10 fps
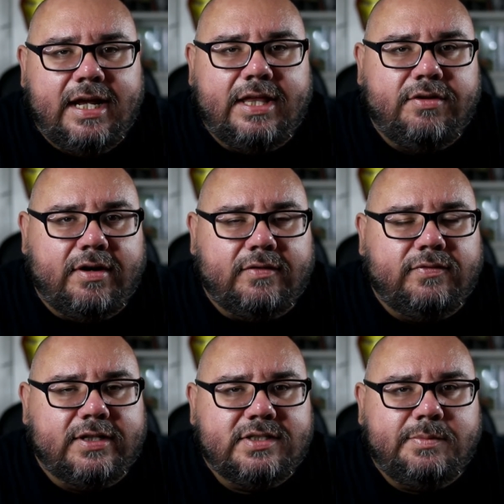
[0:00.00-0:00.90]
and they're at a
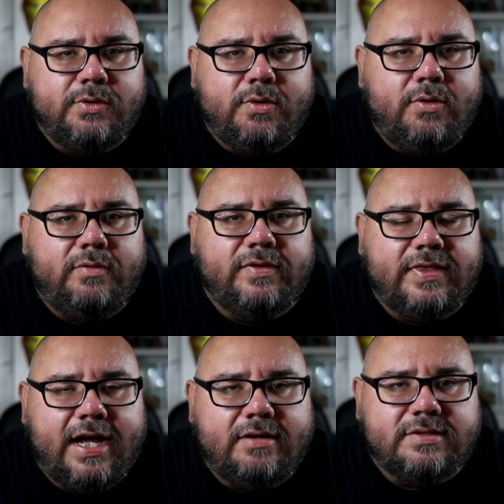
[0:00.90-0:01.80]
flexible goal of
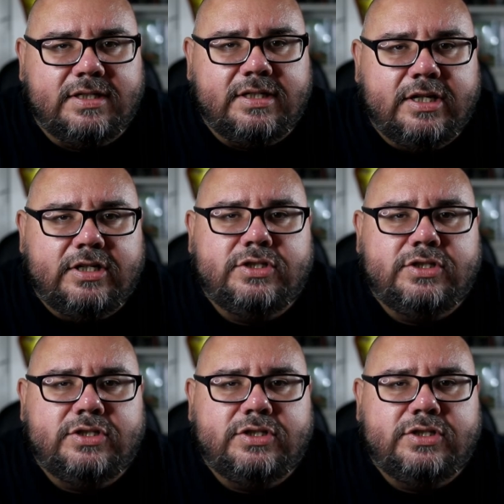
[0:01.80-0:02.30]
$1,000.